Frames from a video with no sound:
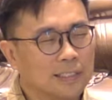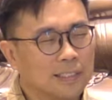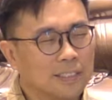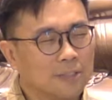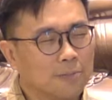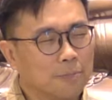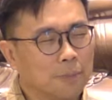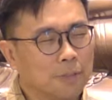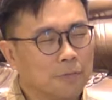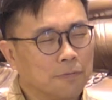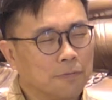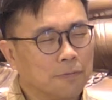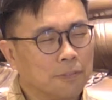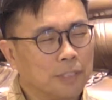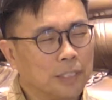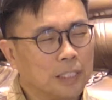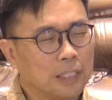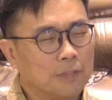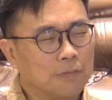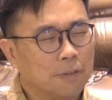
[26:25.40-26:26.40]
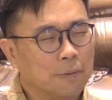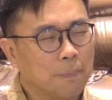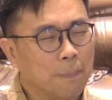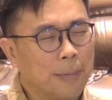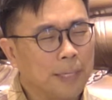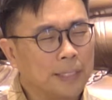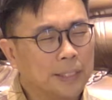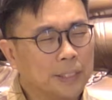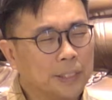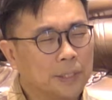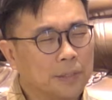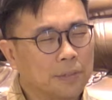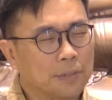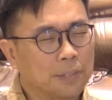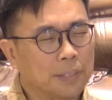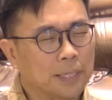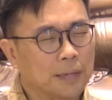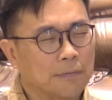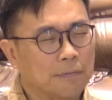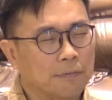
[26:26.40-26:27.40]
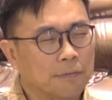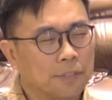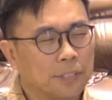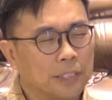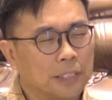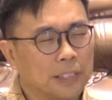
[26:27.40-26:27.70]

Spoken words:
be free from mental suffering,